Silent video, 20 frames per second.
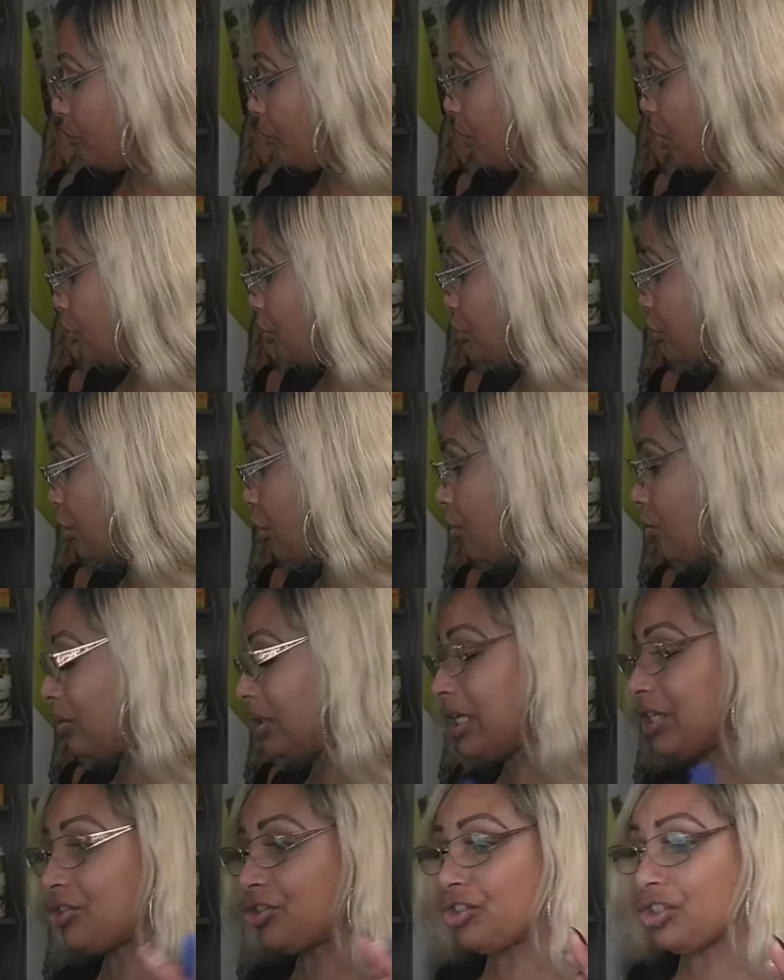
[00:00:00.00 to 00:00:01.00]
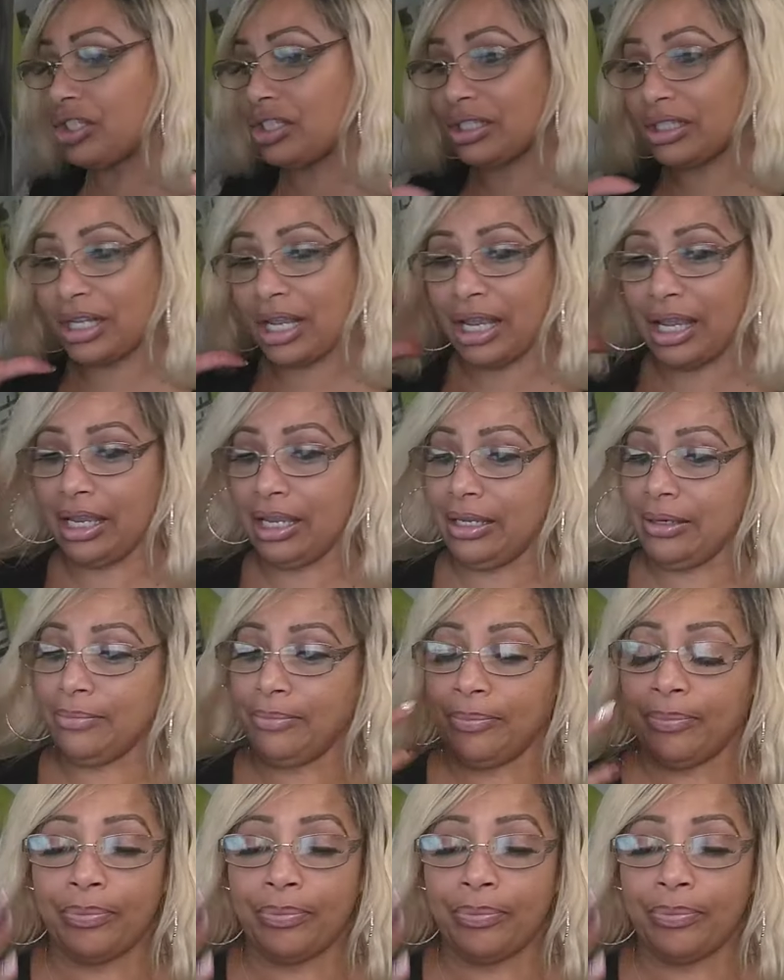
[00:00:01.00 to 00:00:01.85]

So, let's just say